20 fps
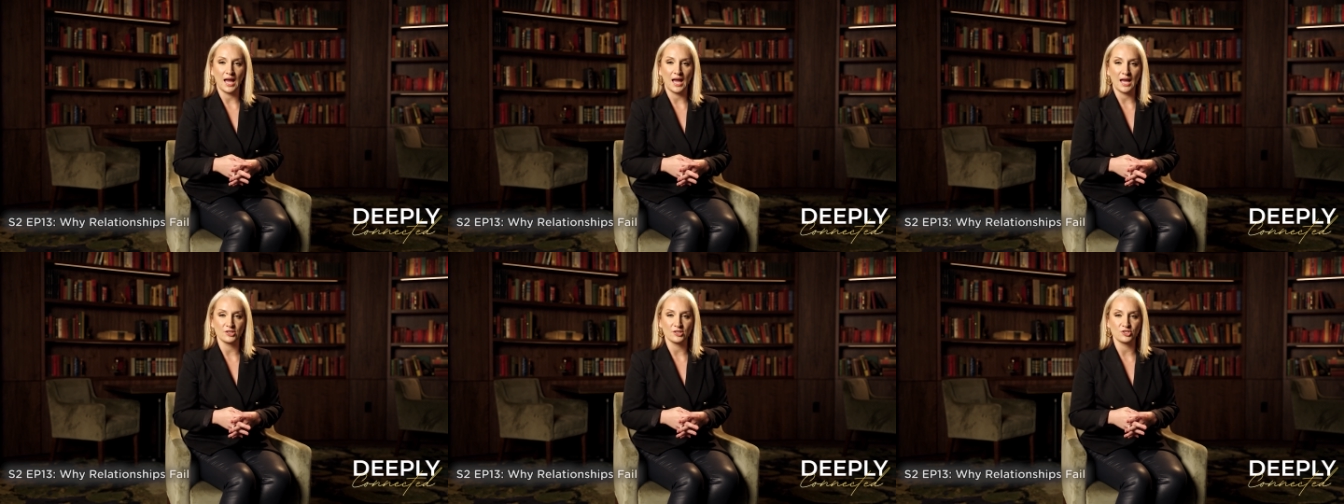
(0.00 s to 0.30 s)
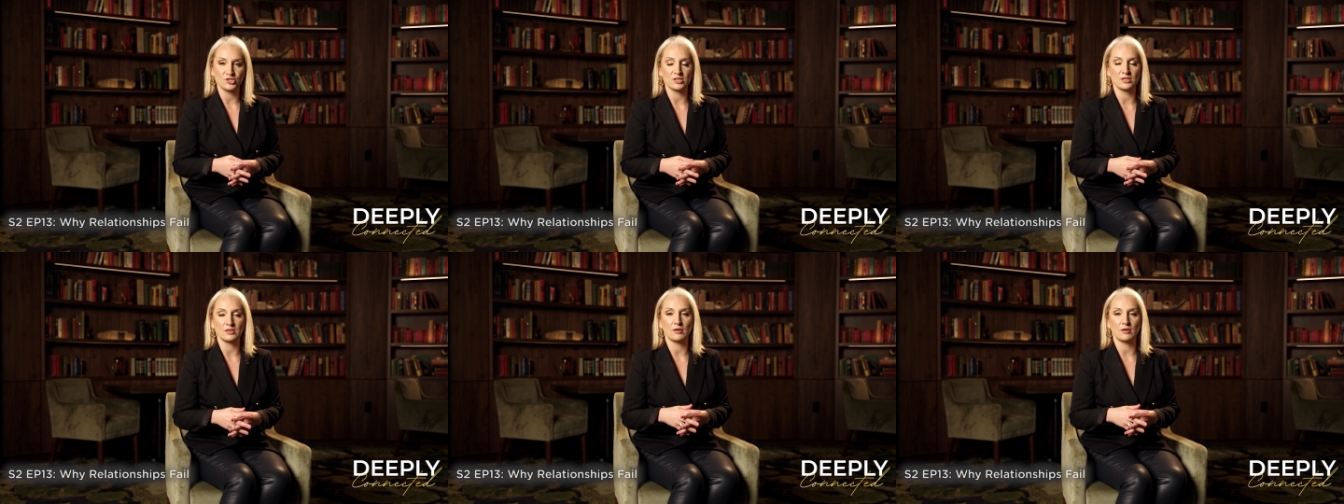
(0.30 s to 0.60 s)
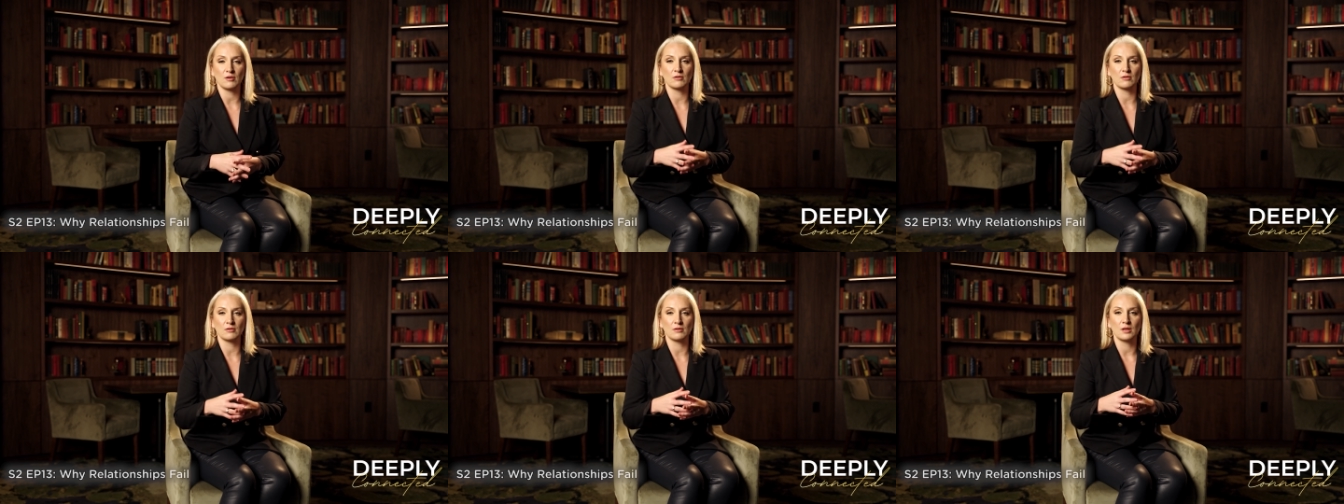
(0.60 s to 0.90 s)
action
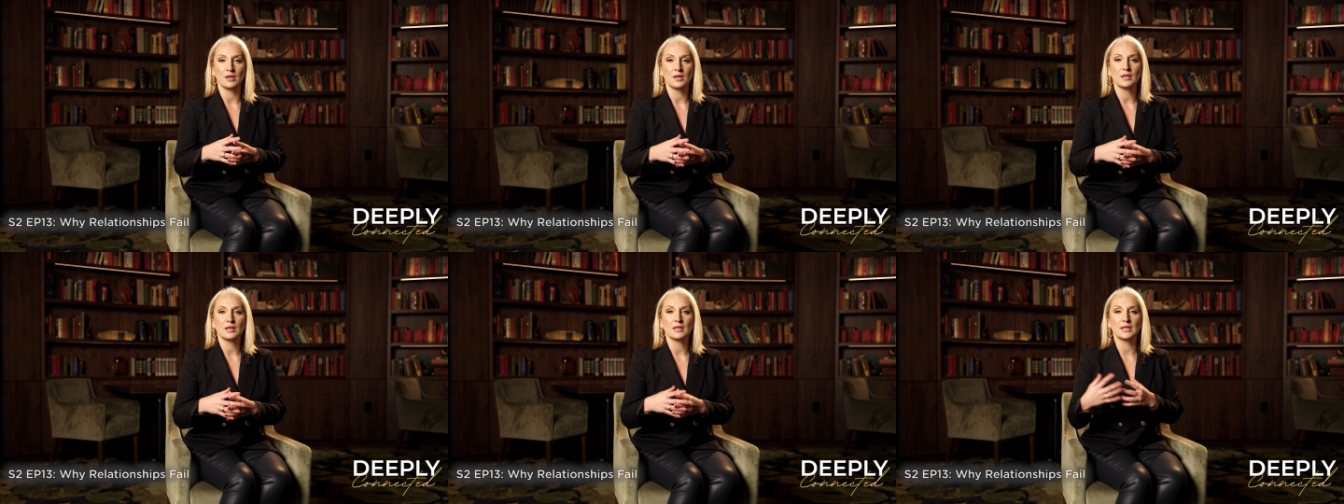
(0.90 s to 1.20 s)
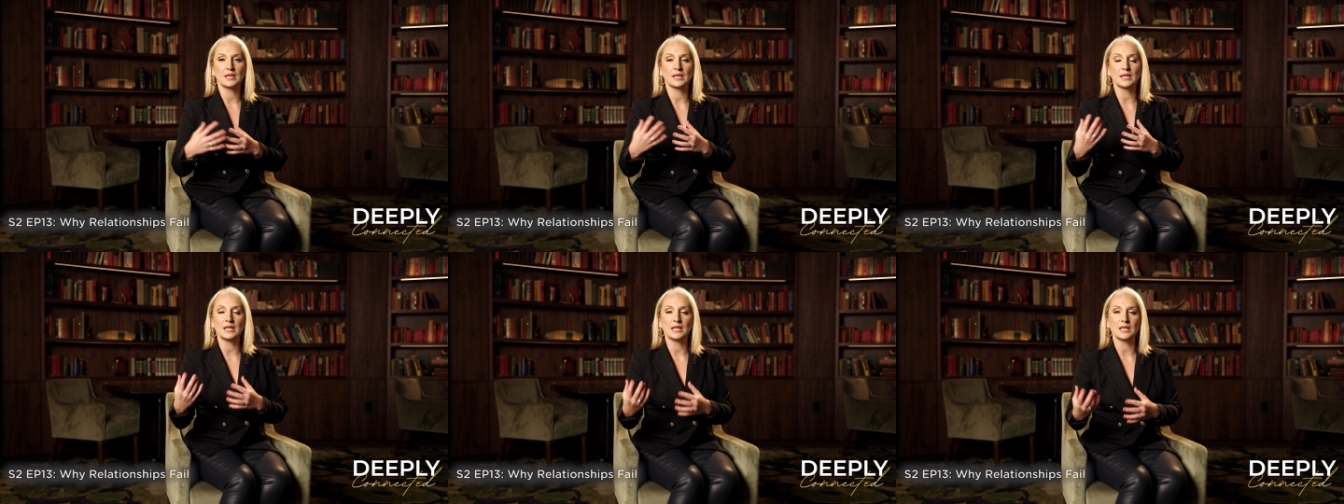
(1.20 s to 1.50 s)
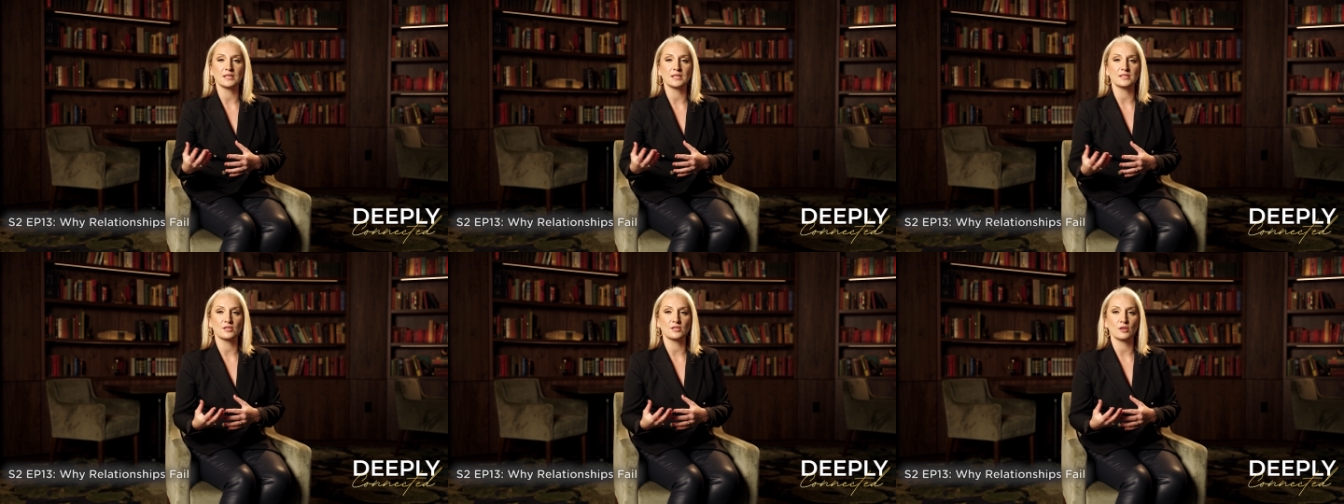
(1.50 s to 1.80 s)
on
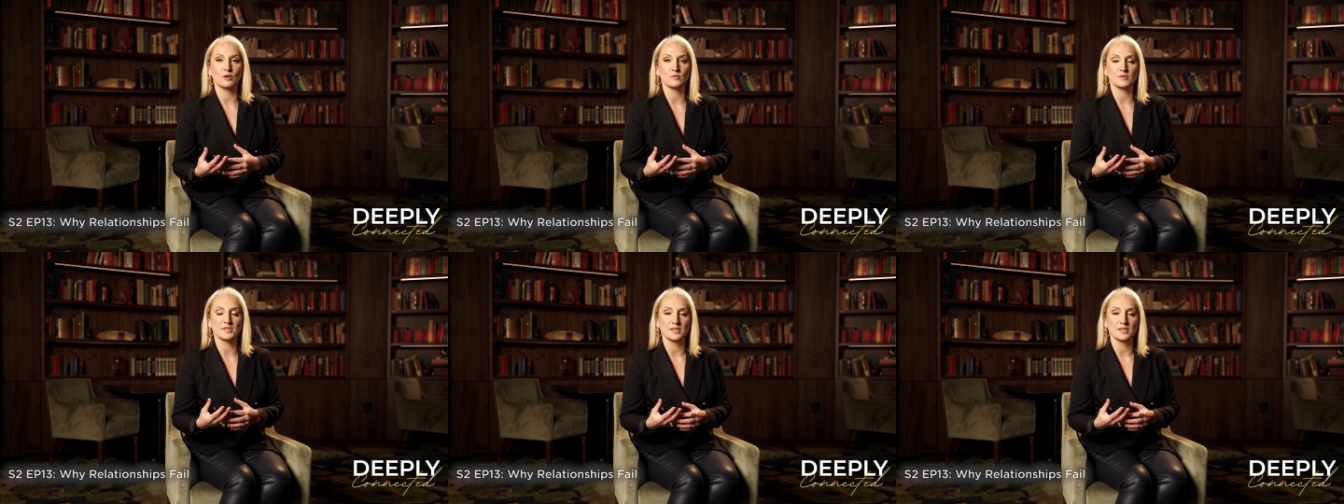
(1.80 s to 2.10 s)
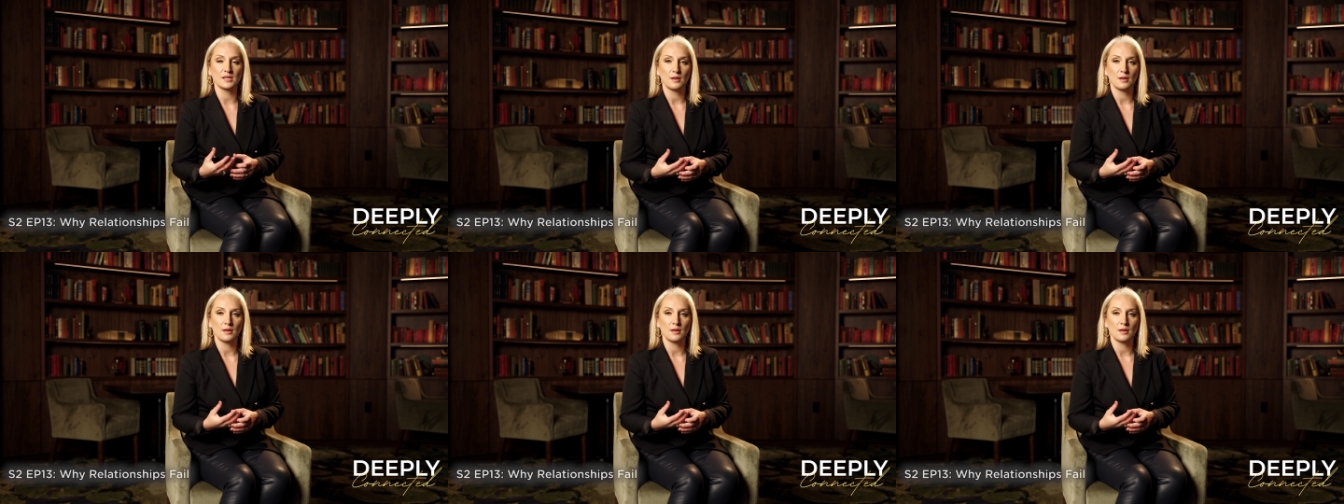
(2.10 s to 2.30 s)
healing those